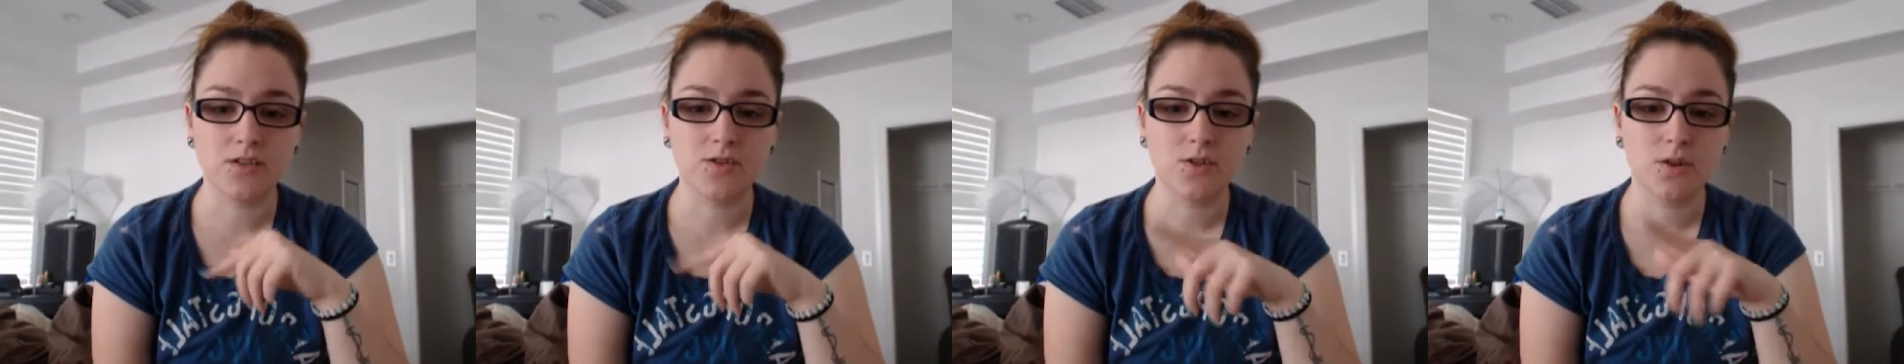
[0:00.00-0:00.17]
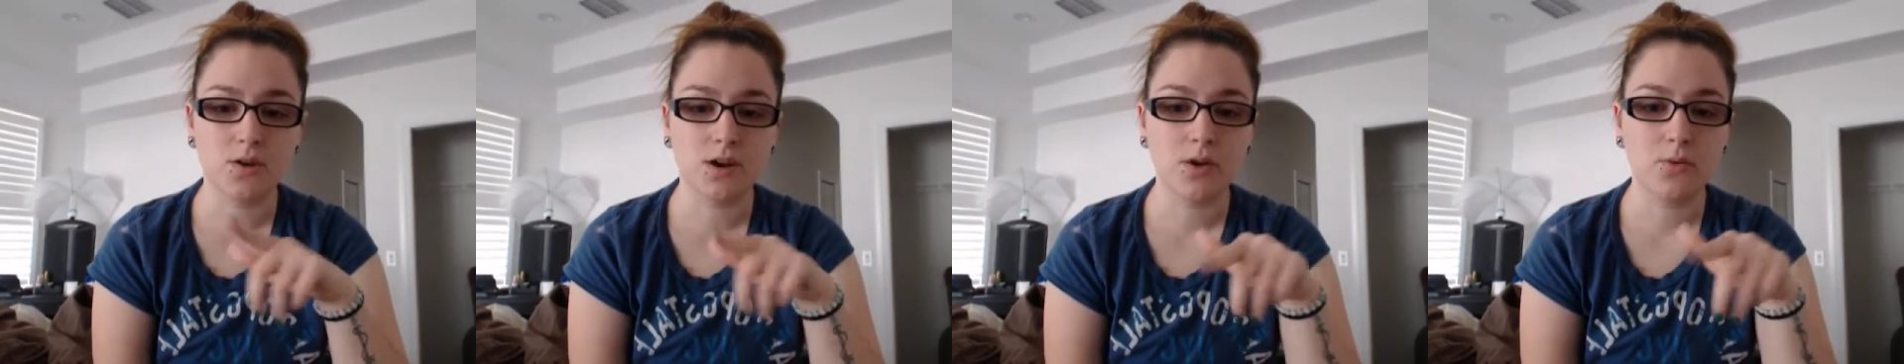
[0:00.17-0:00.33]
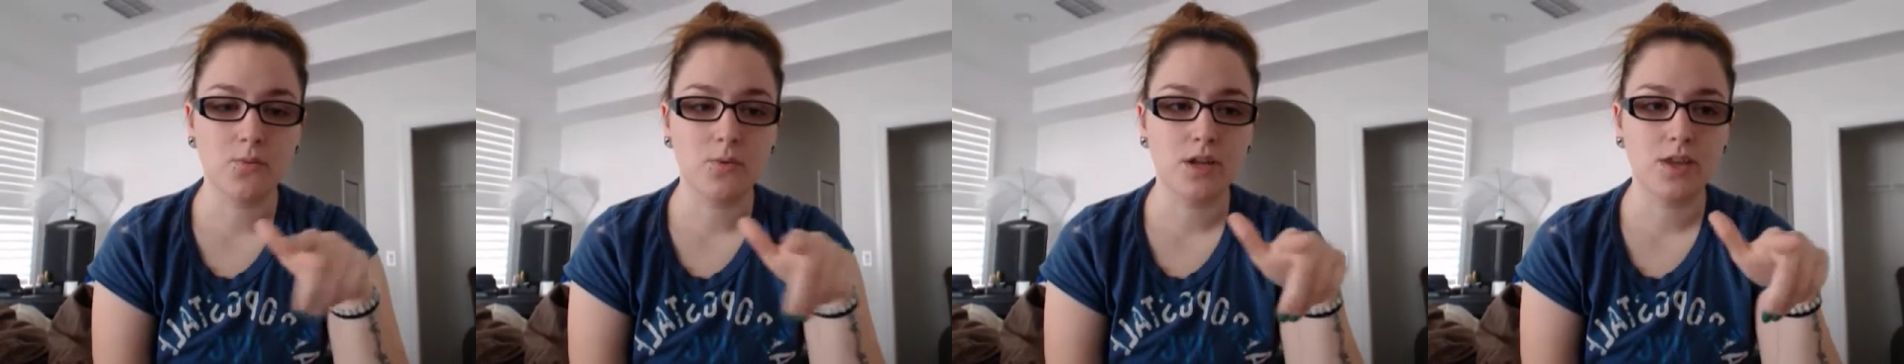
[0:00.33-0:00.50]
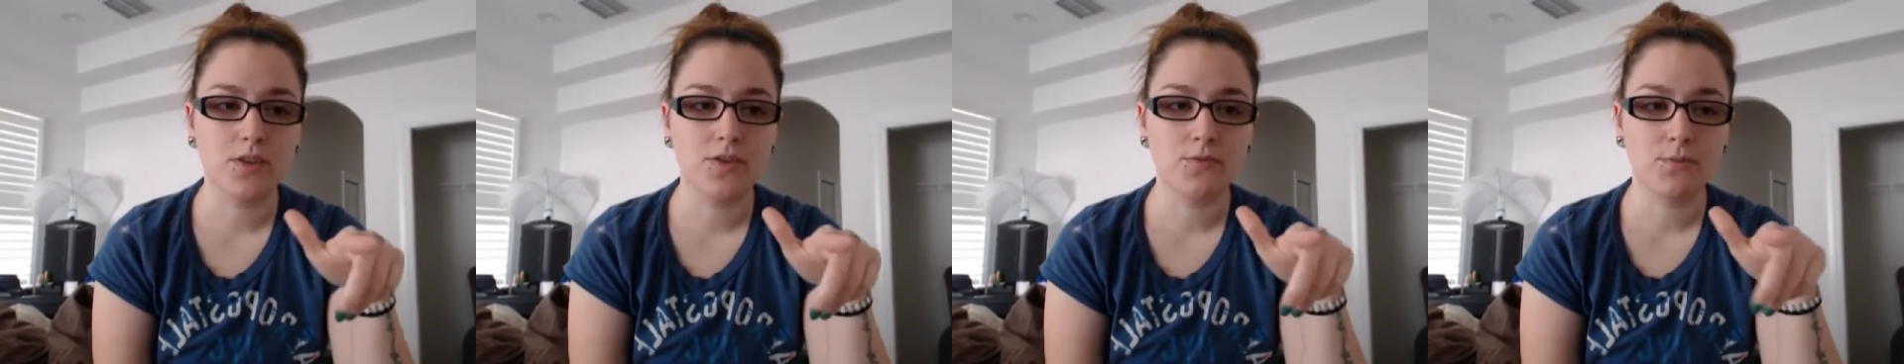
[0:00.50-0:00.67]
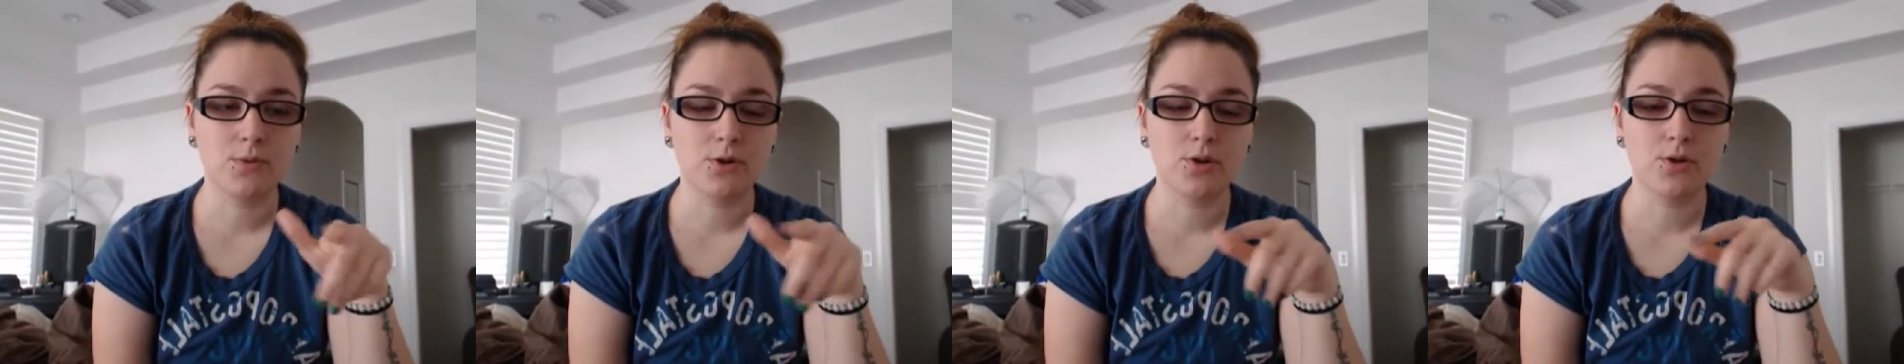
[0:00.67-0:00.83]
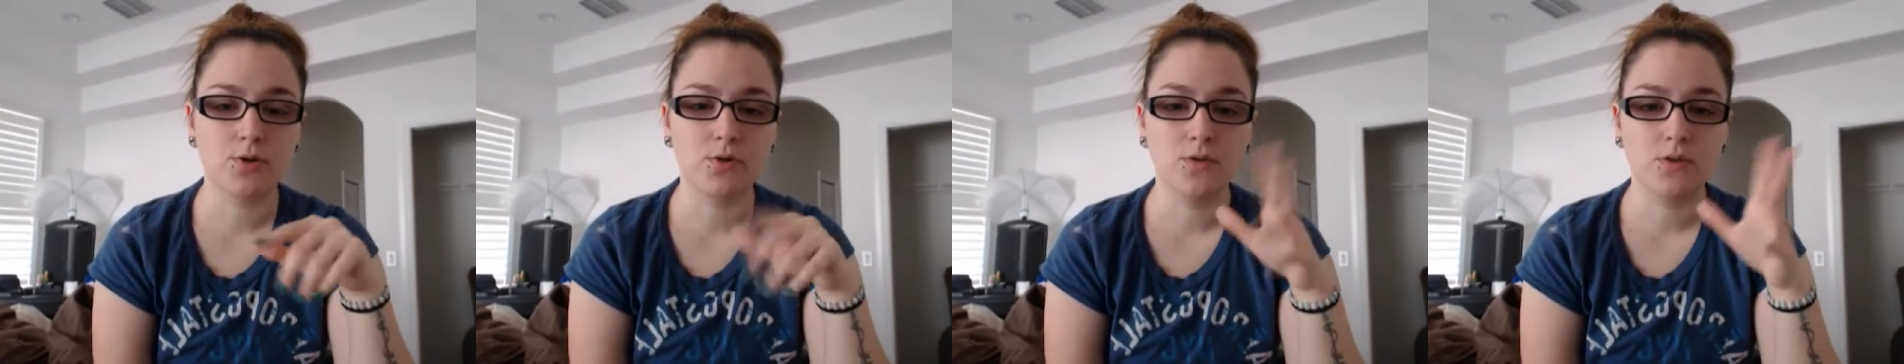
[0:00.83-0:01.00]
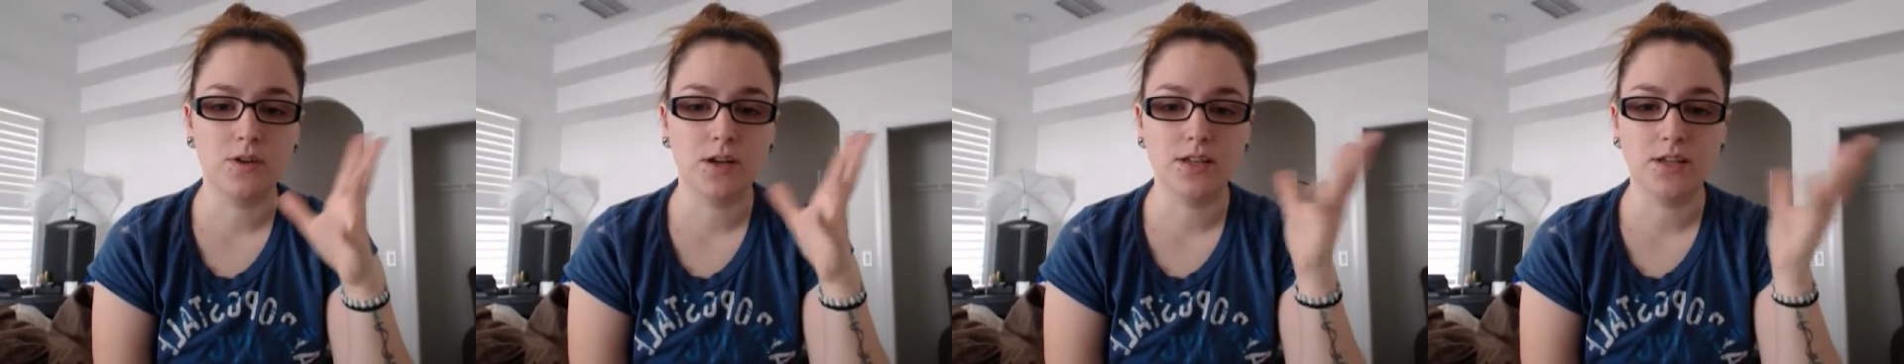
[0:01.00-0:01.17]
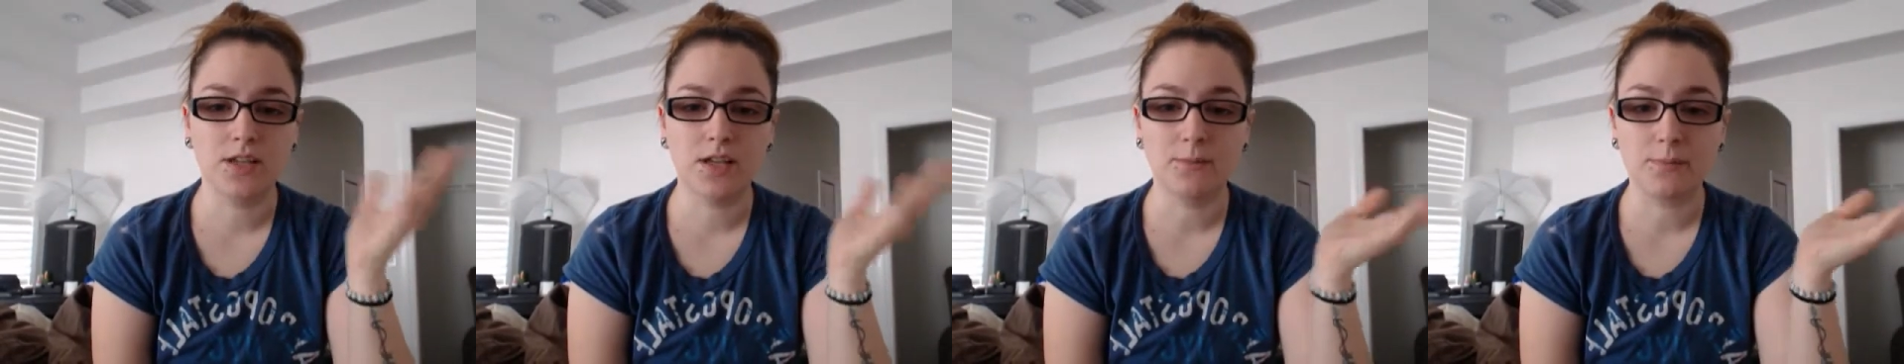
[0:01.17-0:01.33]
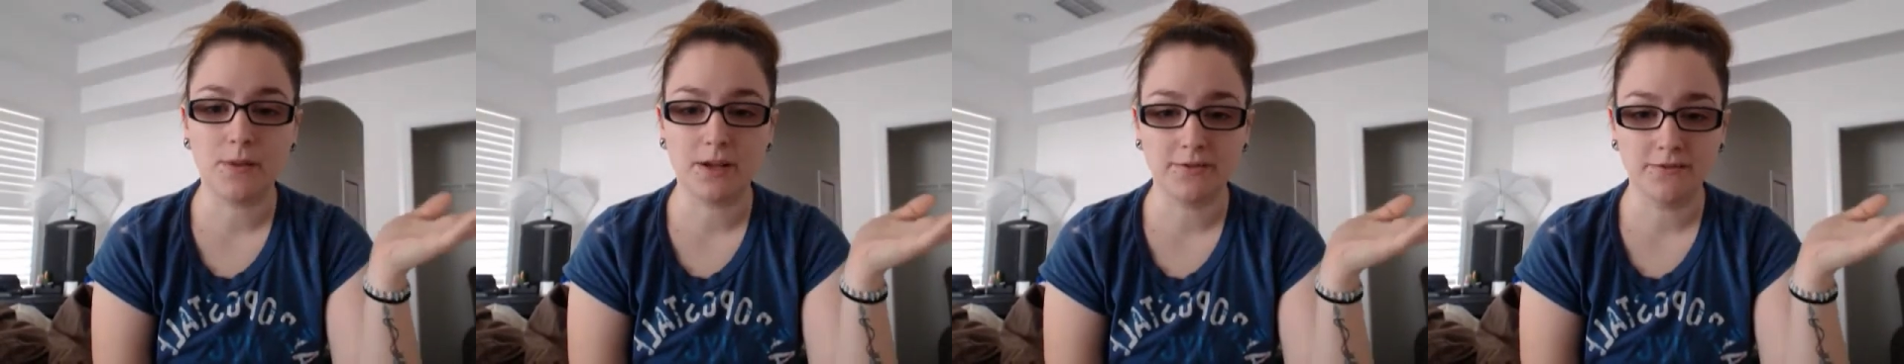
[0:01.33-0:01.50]
So I went through and
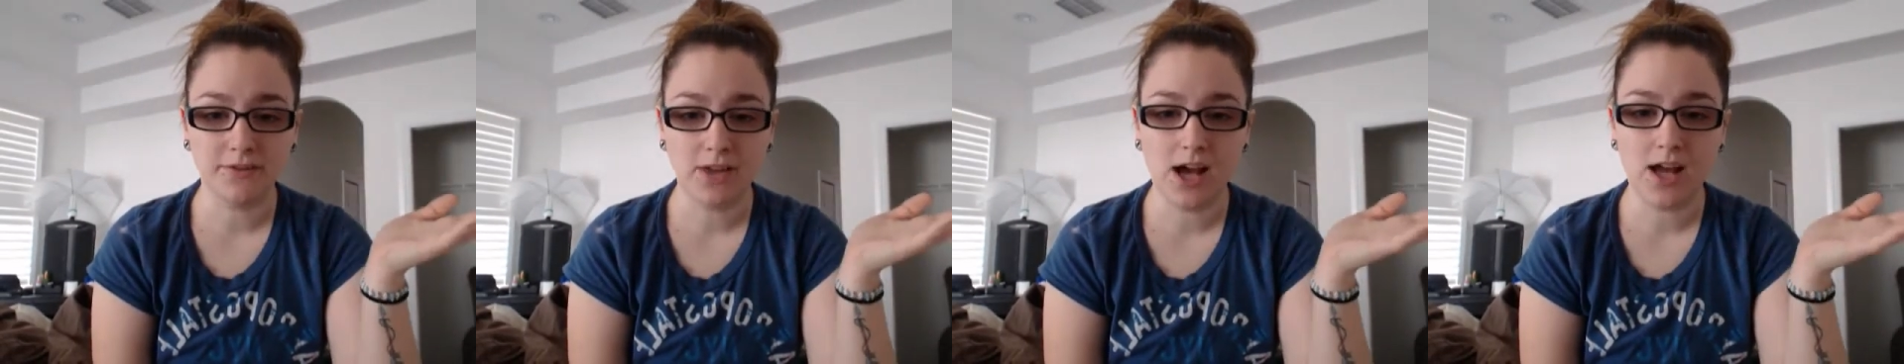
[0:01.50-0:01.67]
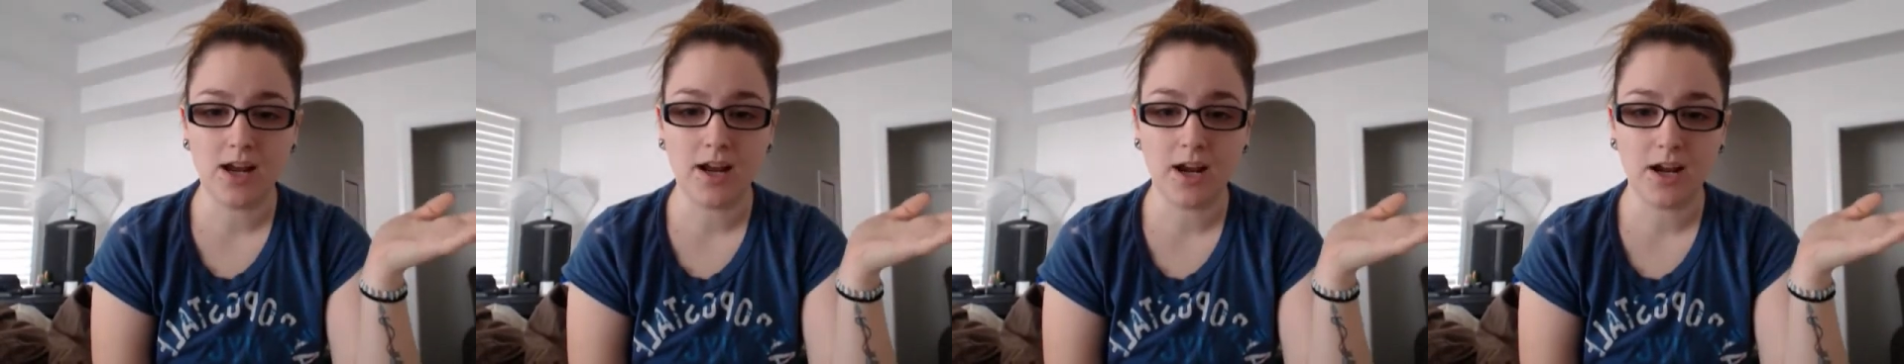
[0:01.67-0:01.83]
like my flat